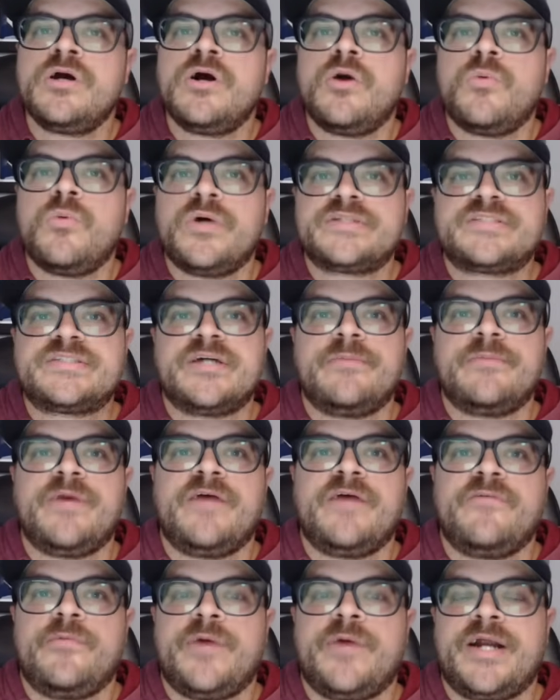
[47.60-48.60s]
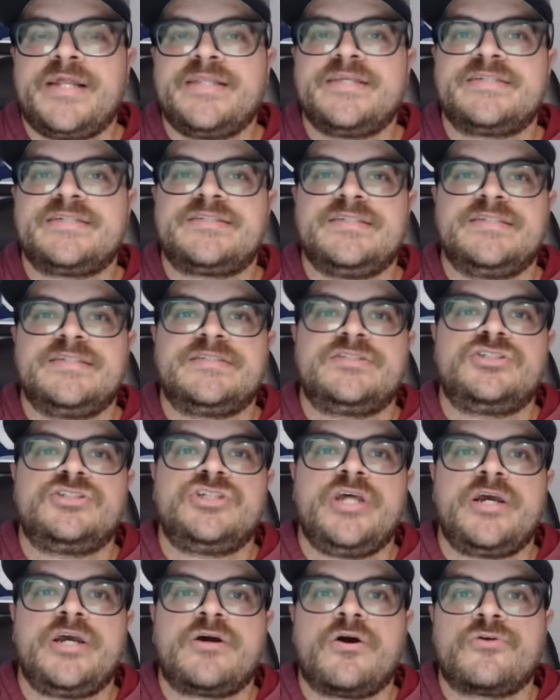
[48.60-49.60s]
What's up, everybody? This is
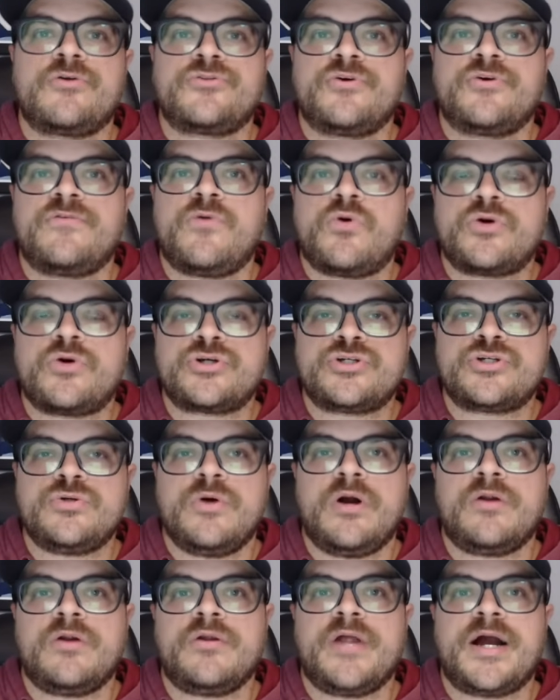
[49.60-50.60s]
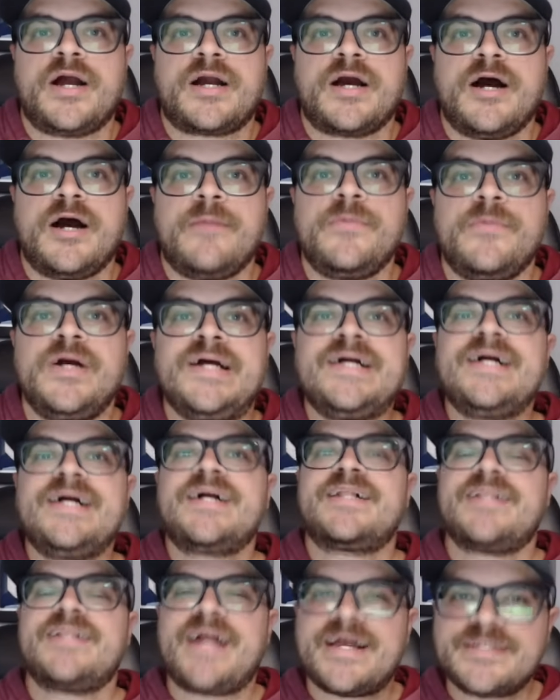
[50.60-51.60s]
Jake Arthur of HorseshoeHuddle.com.
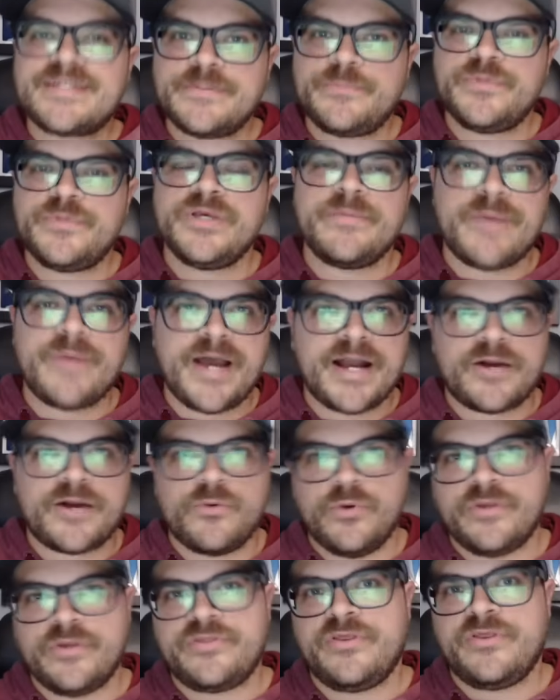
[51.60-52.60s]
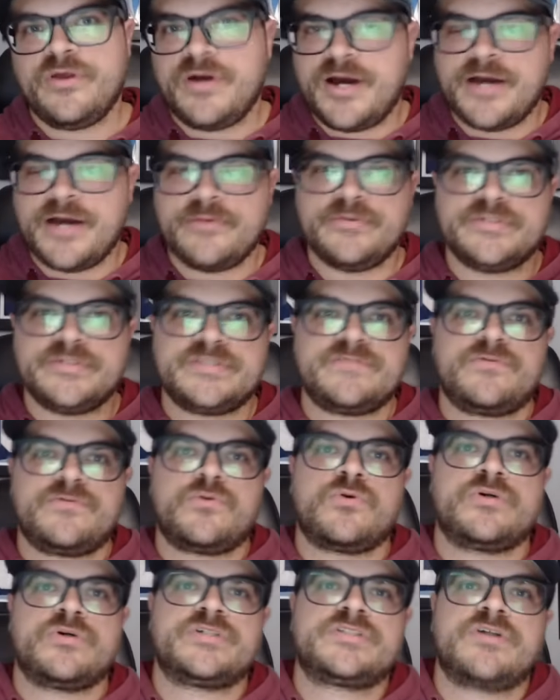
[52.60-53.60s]
Glad to be back with you. I was, of
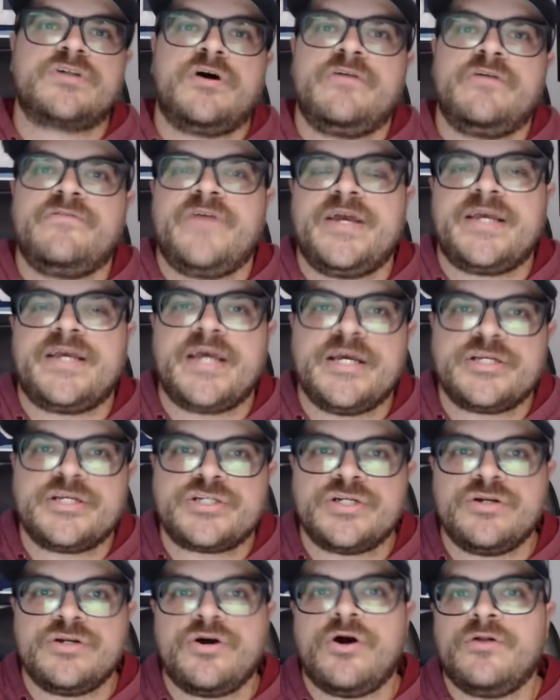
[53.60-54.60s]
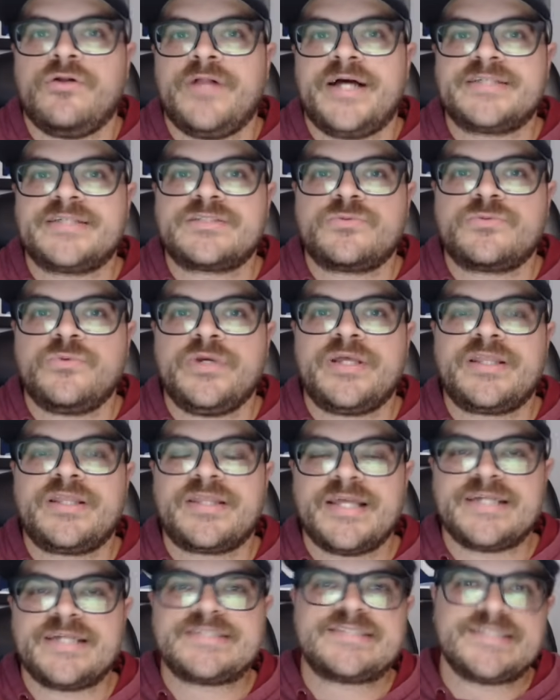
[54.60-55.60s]
course, on vacation all last week.
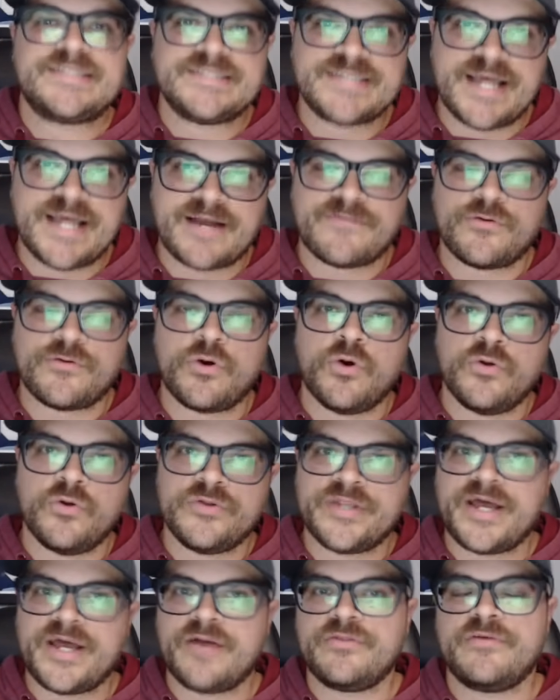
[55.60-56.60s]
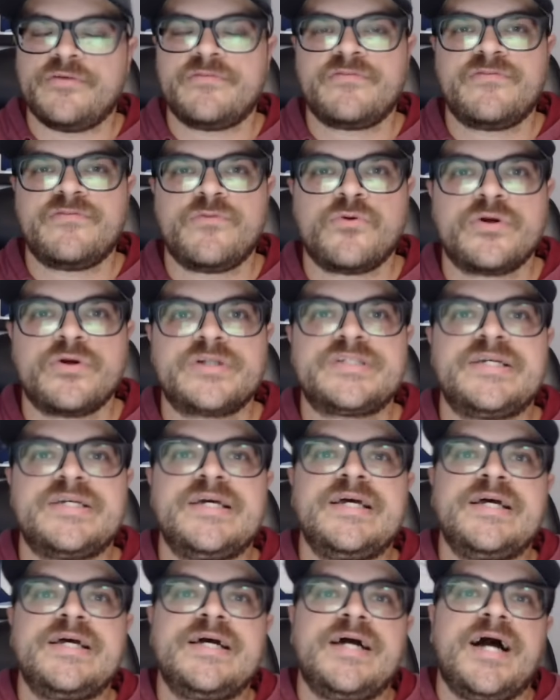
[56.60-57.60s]
Thanks to Zach for holding down the fort.
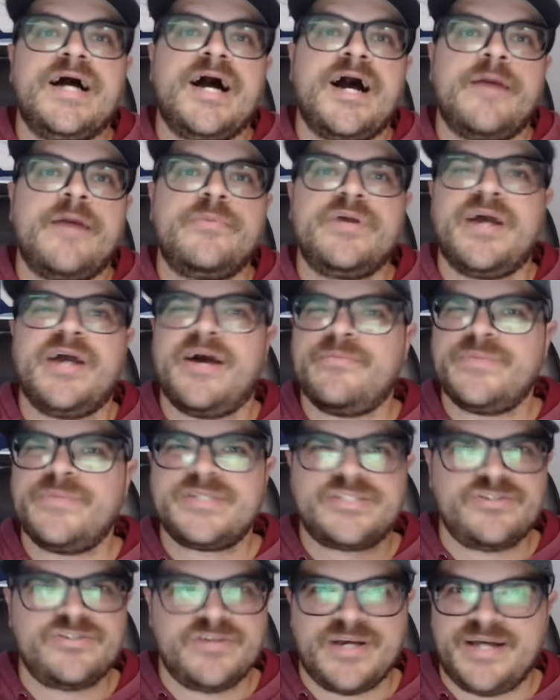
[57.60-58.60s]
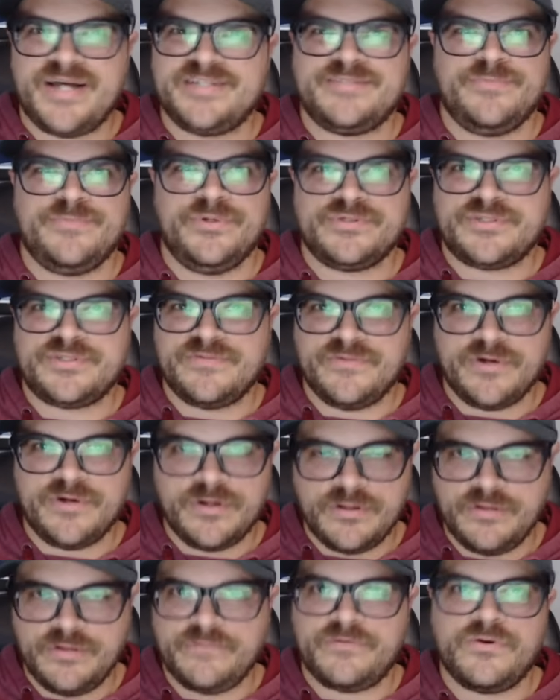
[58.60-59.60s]
But yeah, I missed you guys most of
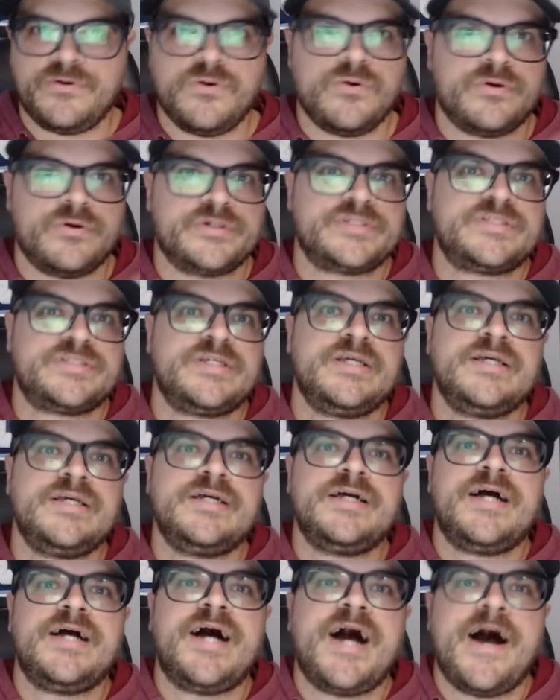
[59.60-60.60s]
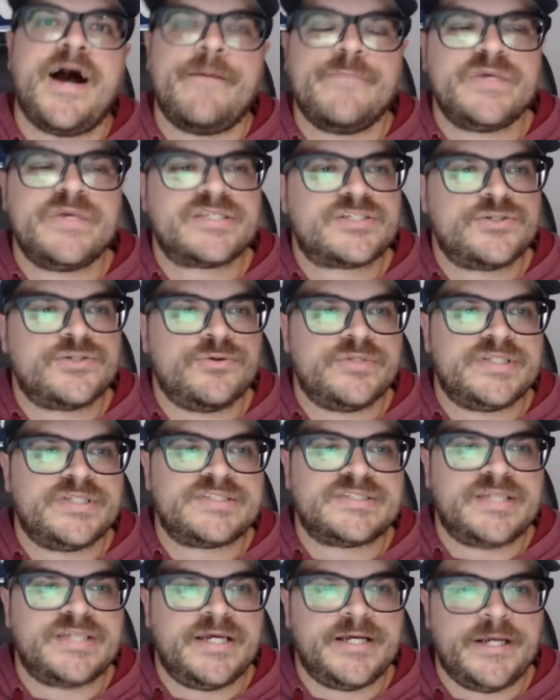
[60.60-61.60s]
all, of course. Missed doing
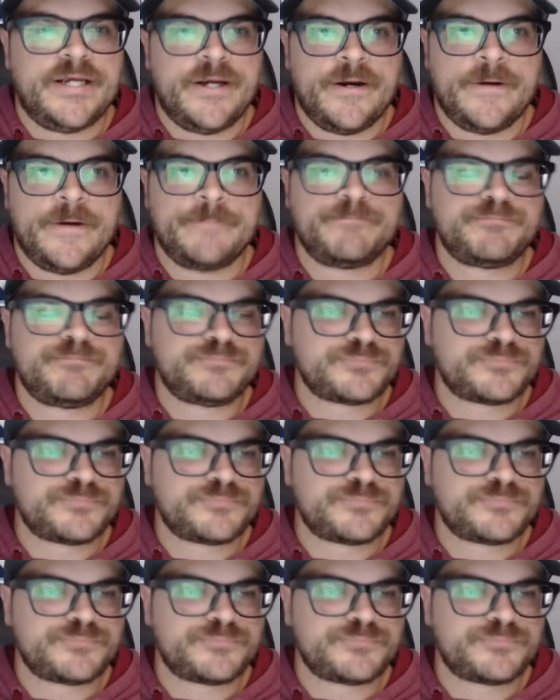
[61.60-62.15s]
this thing here.